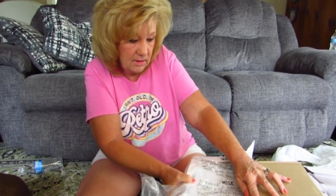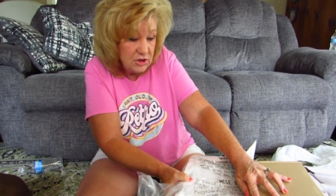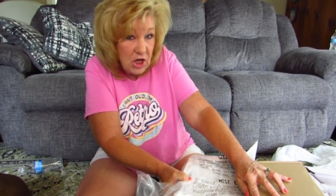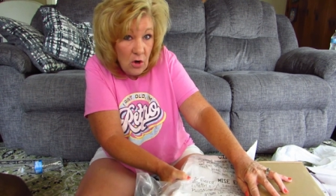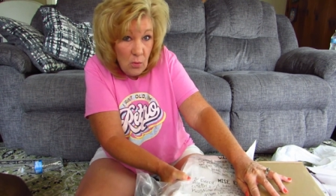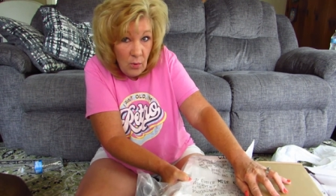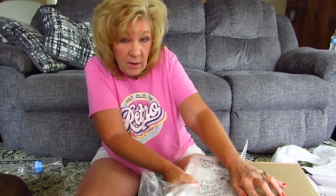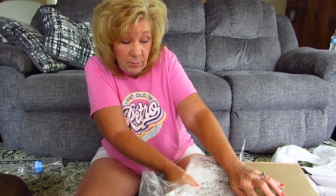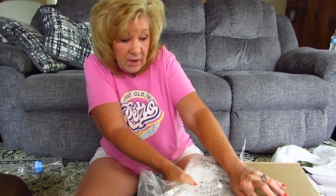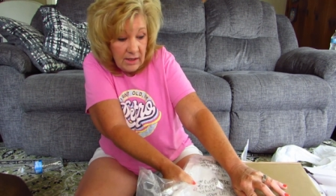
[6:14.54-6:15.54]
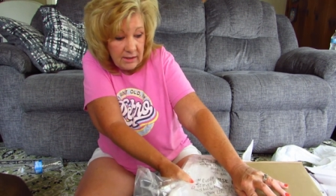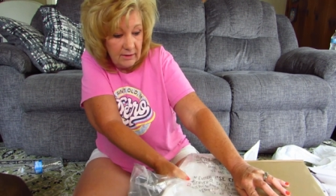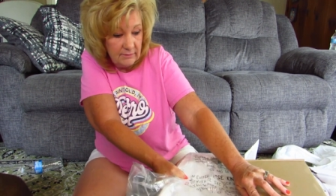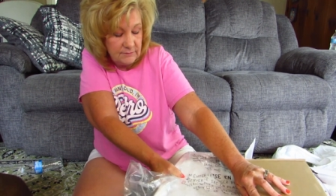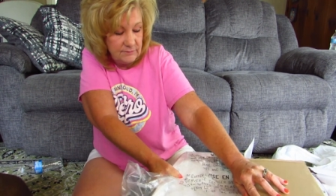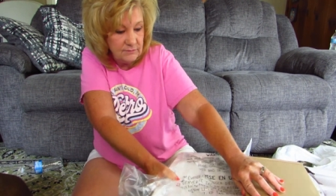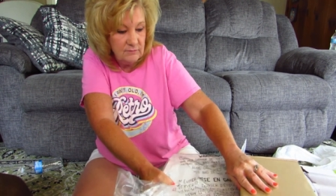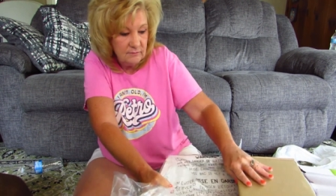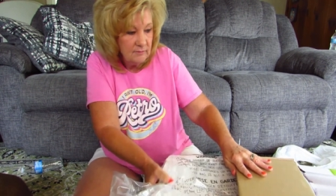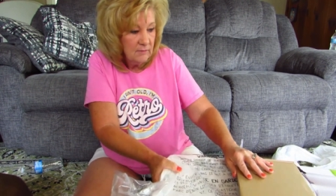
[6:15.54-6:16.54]
Don't want to break it.
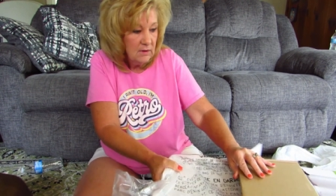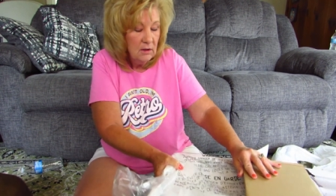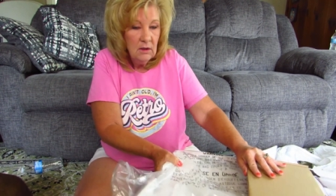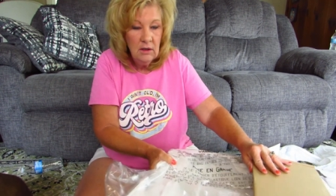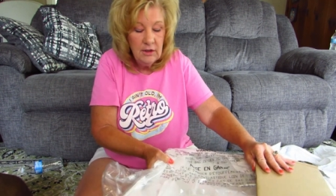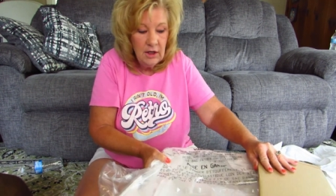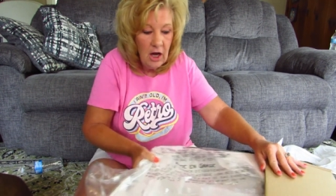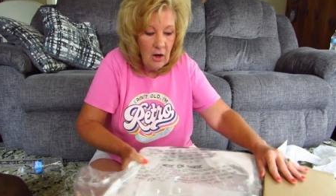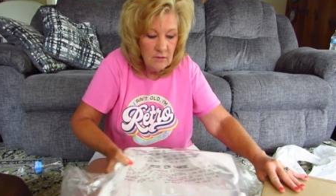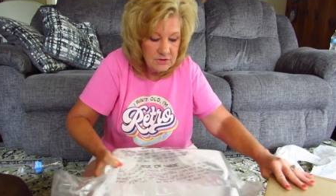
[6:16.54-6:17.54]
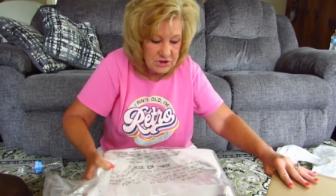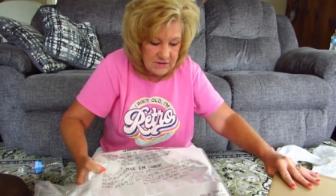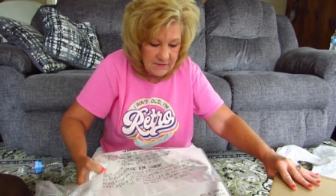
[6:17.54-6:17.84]
You know, I was just